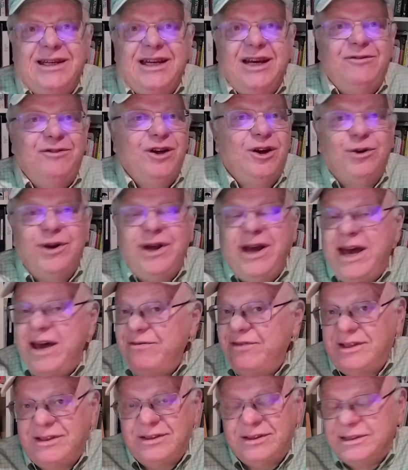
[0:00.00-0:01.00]
Now, if you go to
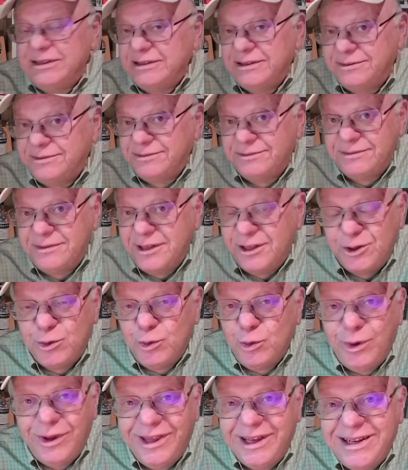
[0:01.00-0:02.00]
heaven,
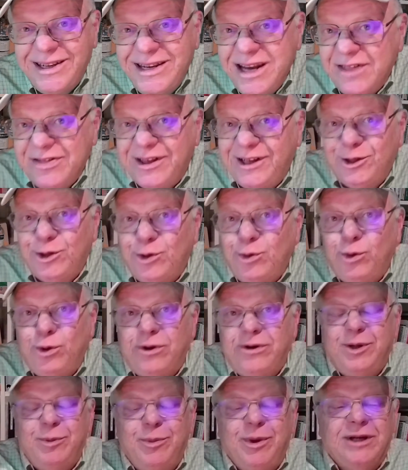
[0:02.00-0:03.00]
there's really nothing to
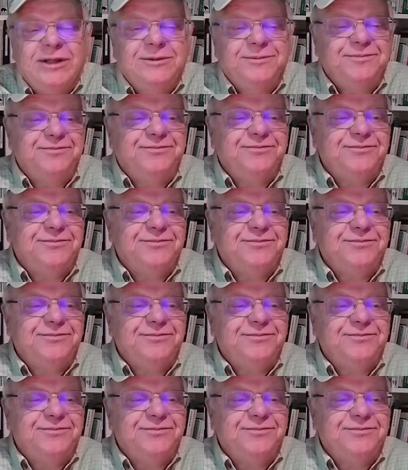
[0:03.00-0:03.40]
worry about.